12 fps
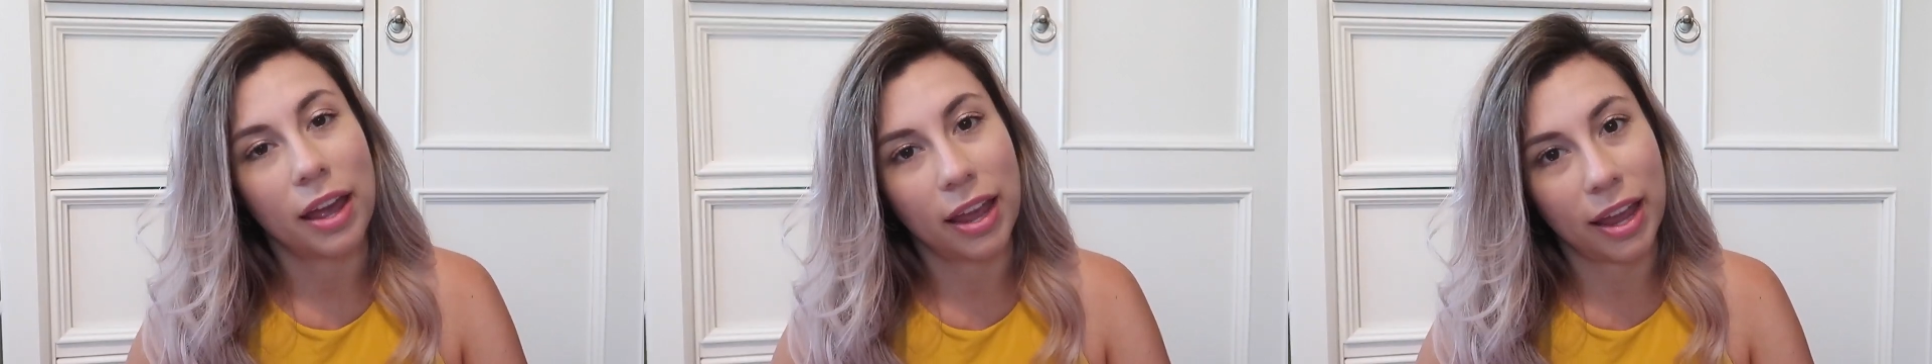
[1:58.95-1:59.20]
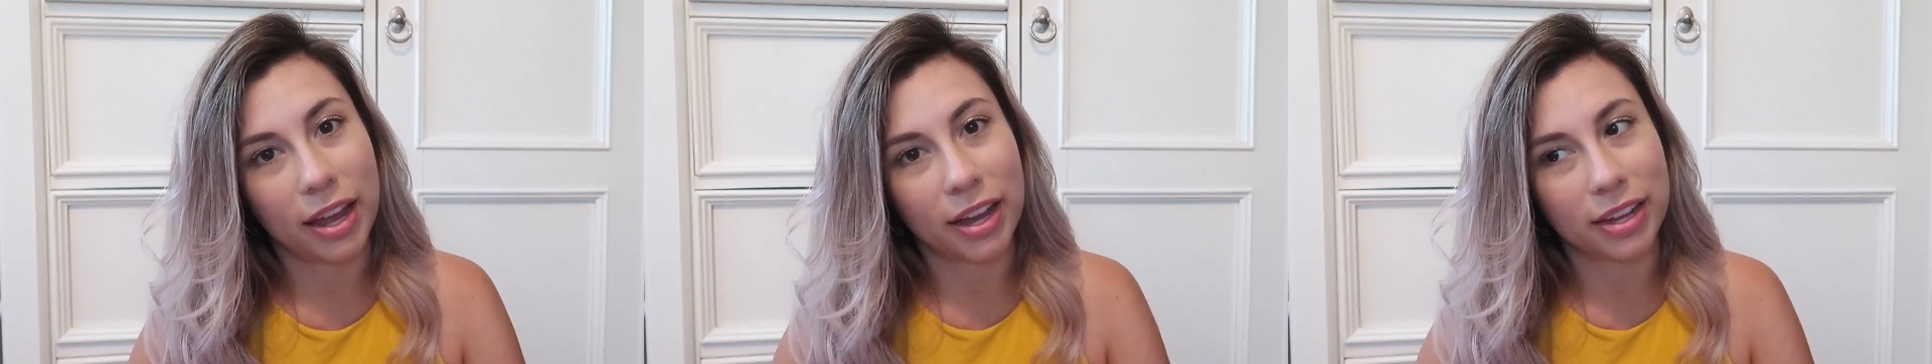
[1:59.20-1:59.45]

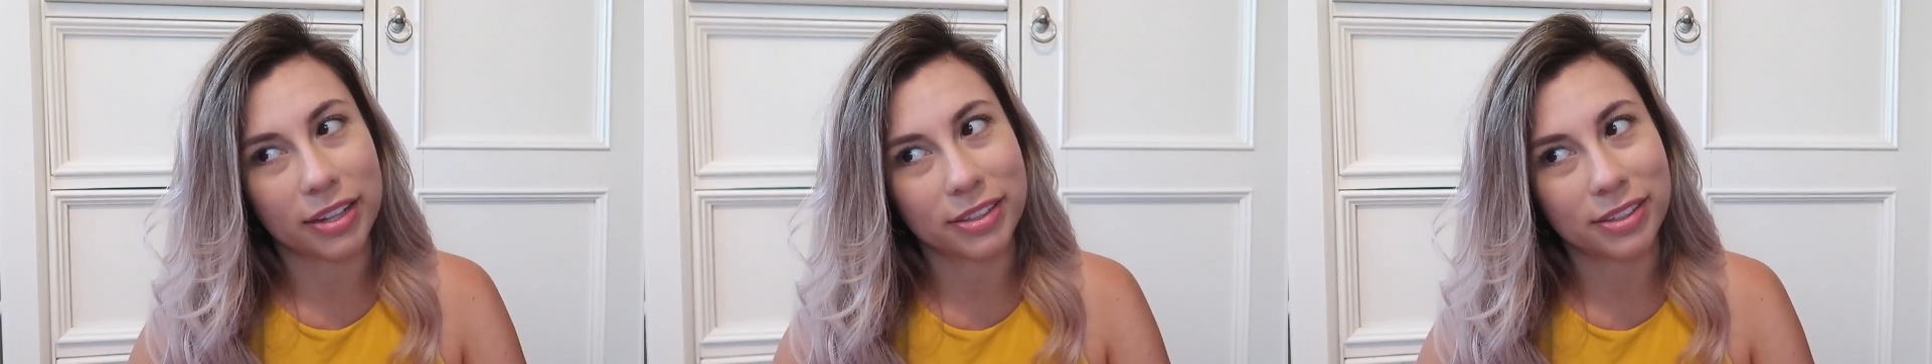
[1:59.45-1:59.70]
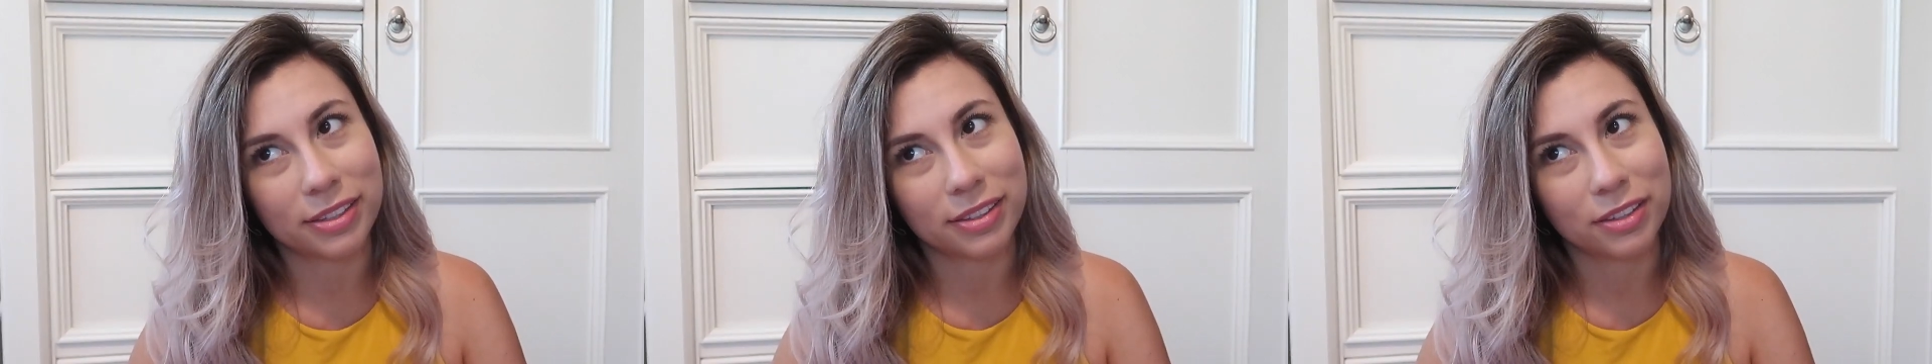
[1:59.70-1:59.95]

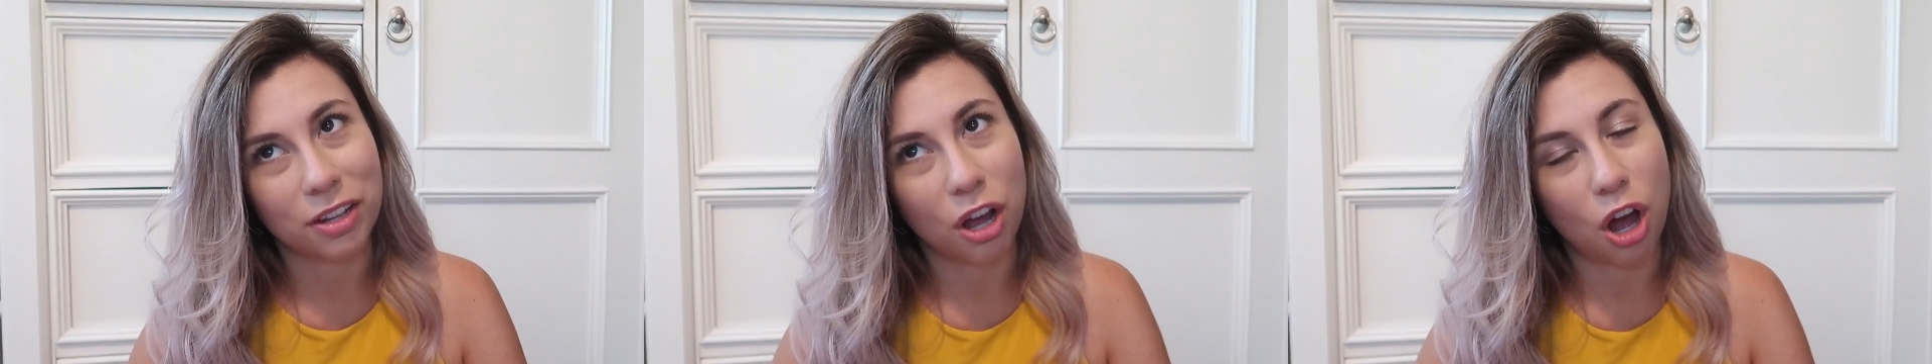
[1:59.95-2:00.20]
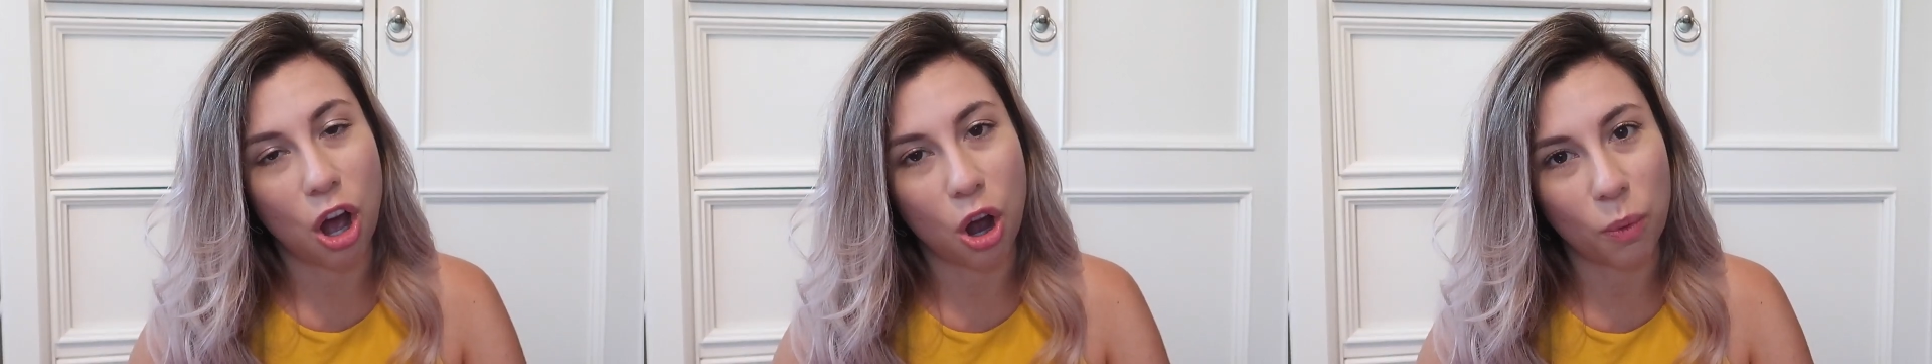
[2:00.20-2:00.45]
And
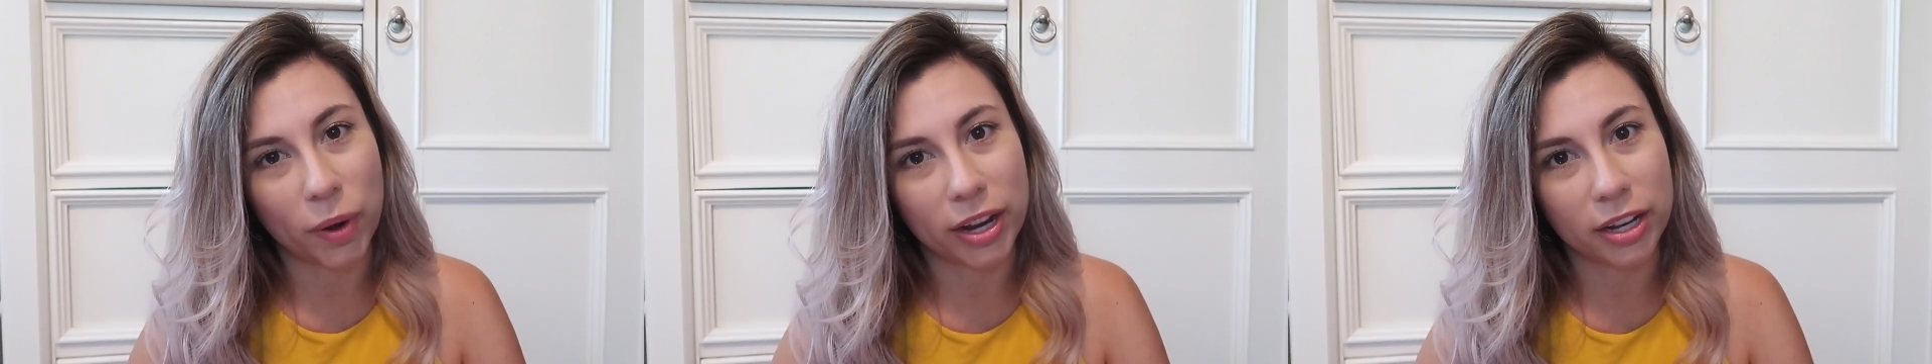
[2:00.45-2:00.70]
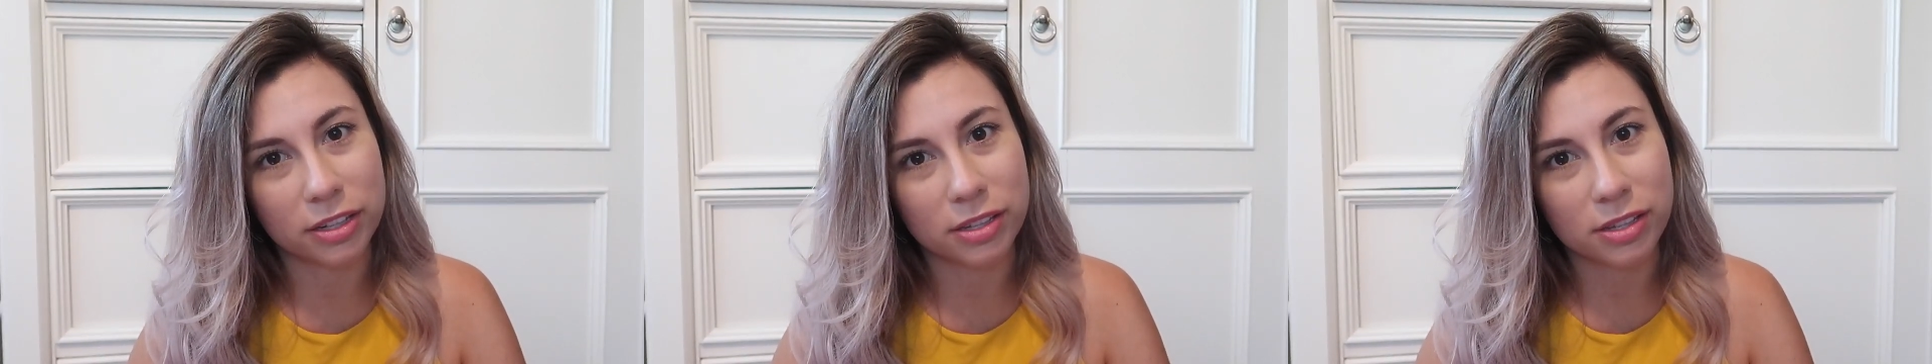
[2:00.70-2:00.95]

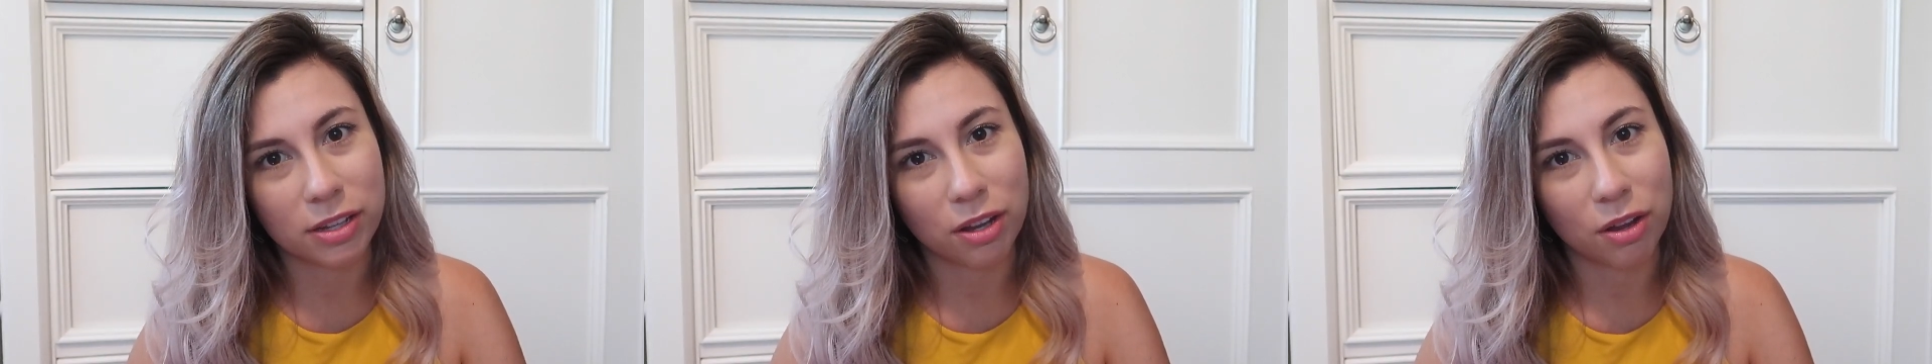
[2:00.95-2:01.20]
always